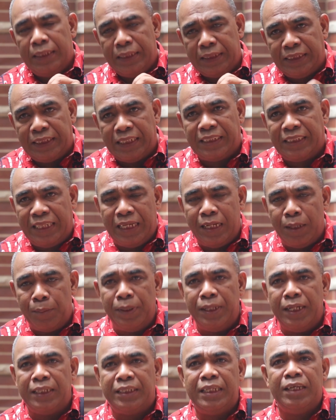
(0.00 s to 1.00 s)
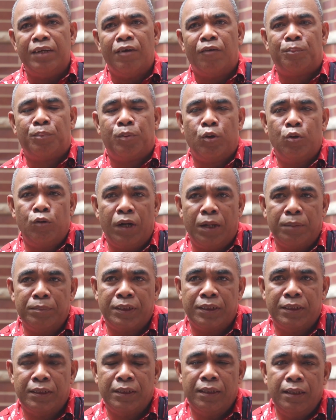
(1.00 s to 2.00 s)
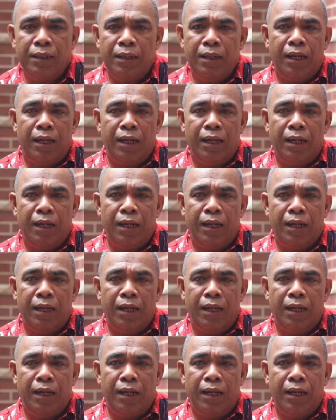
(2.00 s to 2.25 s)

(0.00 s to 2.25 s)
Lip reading: the sustainability of programs.